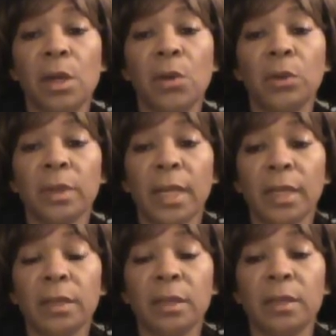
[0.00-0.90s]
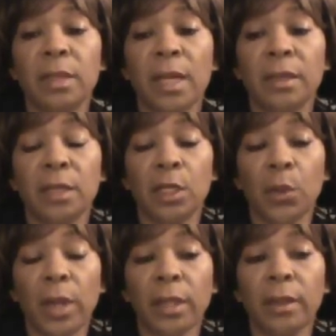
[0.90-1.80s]
No, that is
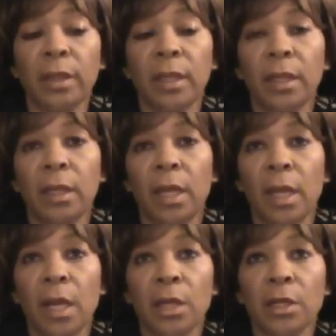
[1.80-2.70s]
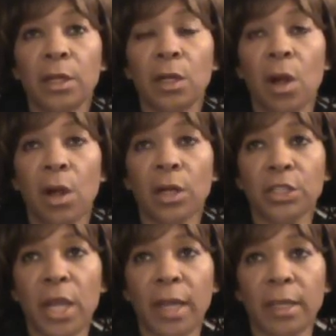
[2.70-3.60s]
incorrect. The
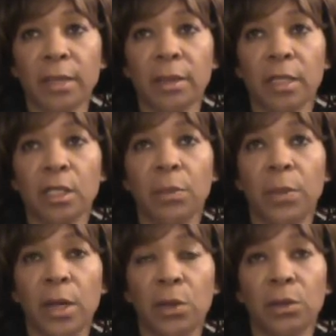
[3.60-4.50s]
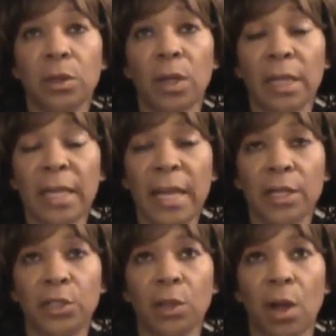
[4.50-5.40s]
carjacking, the supposed or
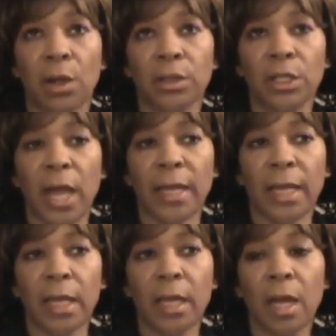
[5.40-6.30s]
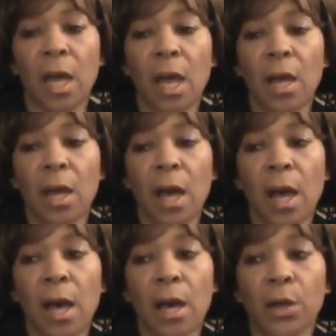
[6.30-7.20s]
alleged carjacking,
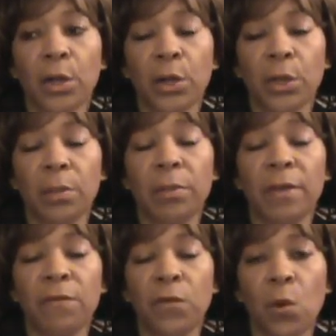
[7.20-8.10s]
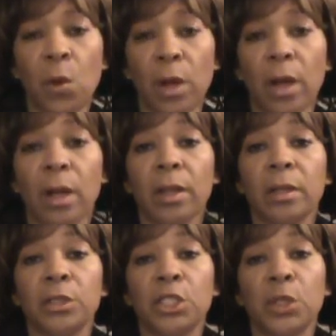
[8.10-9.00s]
occurred before
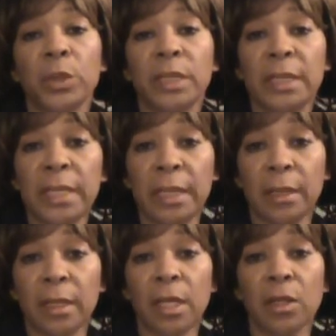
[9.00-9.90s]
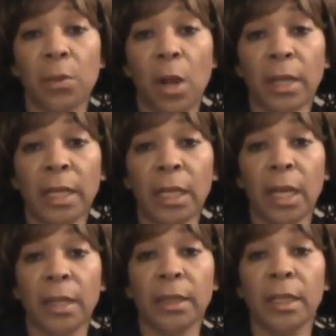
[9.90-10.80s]
she was seen in the parking
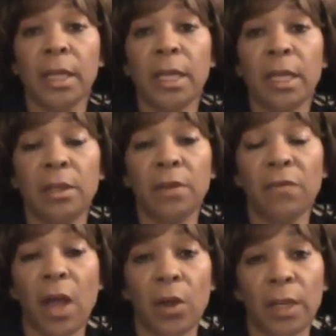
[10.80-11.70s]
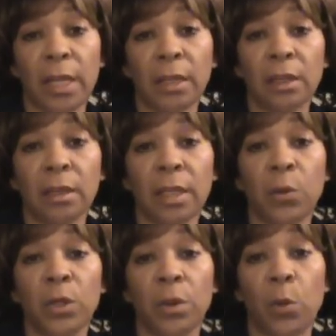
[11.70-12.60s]
lot in the fire lane
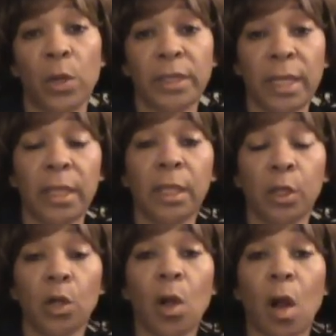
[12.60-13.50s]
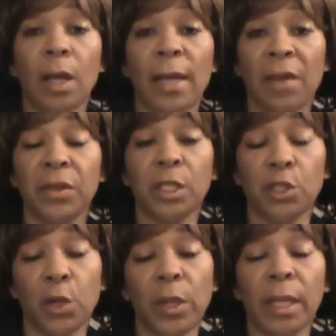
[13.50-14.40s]
with the boy sitting in her car laughing
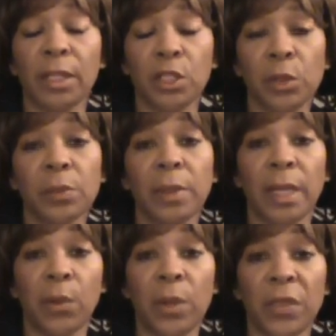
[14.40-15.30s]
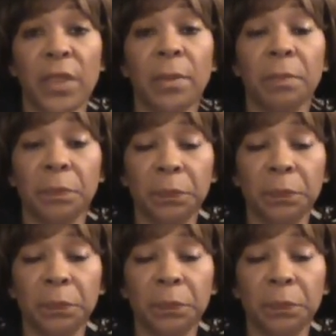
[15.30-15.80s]
and joking, and she was playing with them.